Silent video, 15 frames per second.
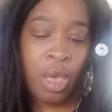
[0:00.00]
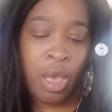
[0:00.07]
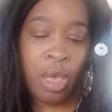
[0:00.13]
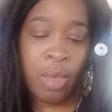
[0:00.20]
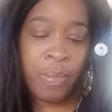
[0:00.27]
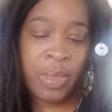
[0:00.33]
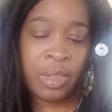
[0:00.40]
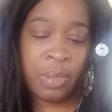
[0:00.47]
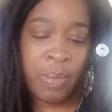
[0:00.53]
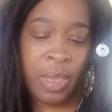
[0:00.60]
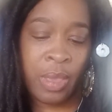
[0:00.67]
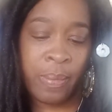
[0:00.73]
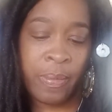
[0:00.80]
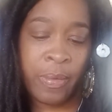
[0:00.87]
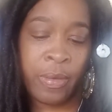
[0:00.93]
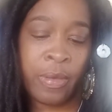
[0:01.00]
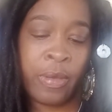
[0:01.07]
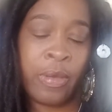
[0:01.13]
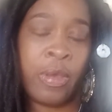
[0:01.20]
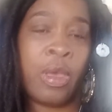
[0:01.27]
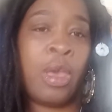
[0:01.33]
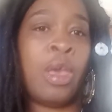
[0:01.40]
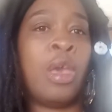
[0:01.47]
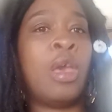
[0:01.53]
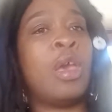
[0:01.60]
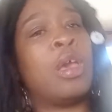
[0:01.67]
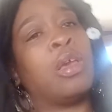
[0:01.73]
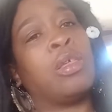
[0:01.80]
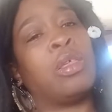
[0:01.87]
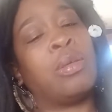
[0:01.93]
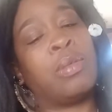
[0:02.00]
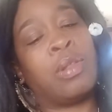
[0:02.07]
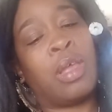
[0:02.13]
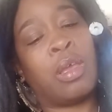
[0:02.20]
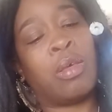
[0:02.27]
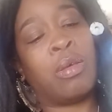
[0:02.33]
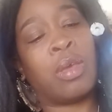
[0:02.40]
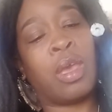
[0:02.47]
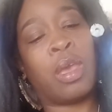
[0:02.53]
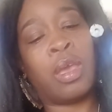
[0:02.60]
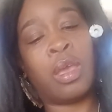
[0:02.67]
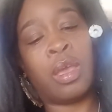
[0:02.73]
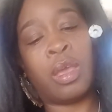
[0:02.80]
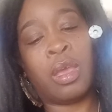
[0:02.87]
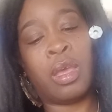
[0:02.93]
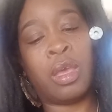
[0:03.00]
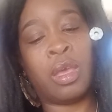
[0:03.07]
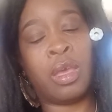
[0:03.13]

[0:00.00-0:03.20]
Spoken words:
a piece of paper, and she was like, okay,